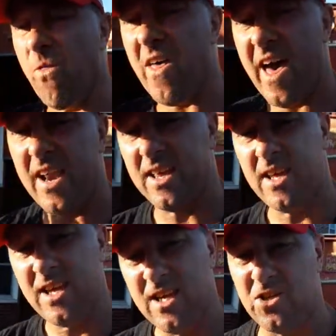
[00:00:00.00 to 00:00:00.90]
that
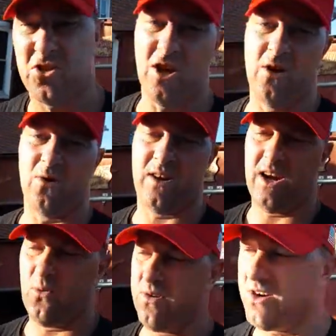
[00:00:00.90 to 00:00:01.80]
heat soak,
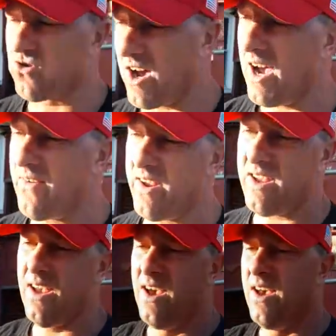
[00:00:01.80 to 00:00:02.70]
and when you drive
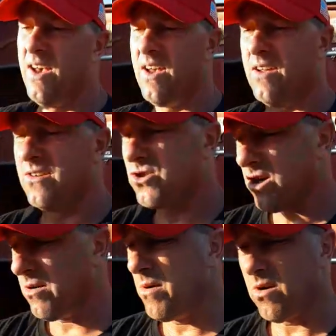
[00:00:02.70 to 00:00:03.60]
a
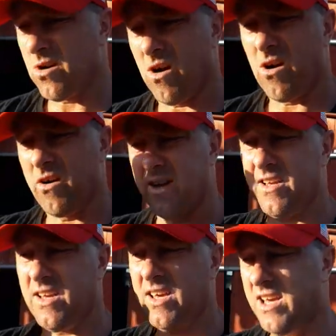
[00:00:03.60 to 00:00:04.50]
turbo car, it
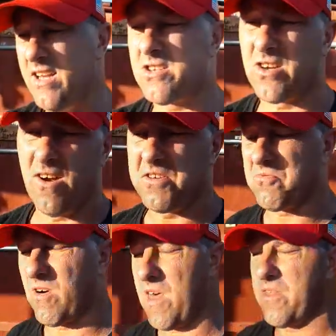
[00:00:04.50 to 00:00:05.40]
heat soaks,
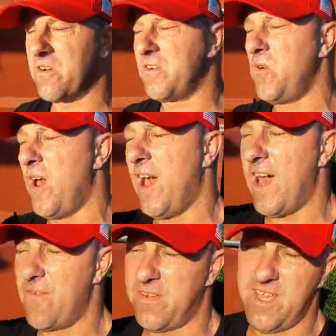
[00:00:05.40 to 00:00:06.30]
whether you
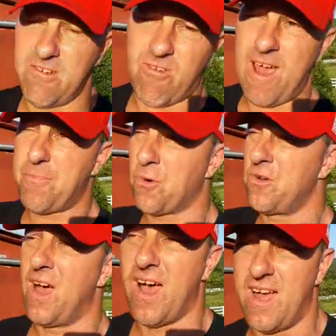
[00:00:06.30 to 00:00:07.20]
have heat wrap or
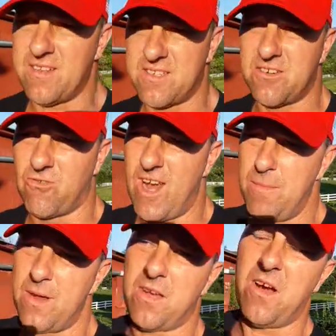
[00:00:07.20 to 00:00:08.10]
not,
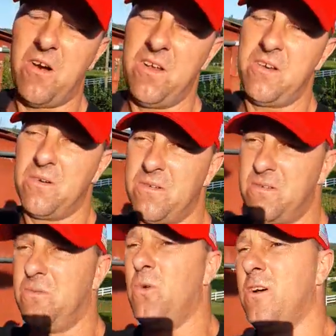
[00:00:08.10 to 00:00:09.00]
ceramic coated,
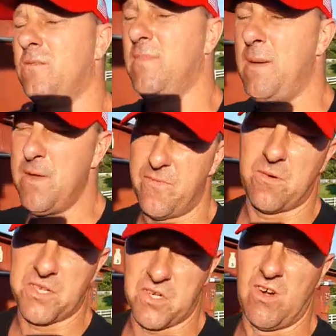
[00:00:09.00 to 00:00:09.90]
well, maybe if you
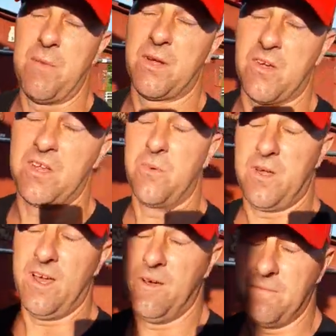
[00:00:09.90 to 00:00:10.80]
were ceramic coated it would
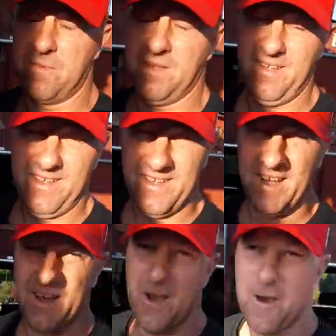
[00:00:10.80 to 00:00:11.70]
help,
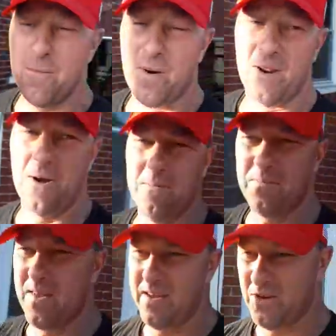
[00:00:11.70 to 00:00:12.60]

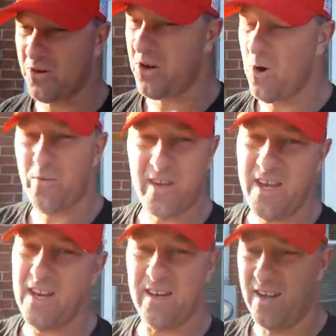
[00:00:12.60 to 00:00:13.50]
but you're going to overheat.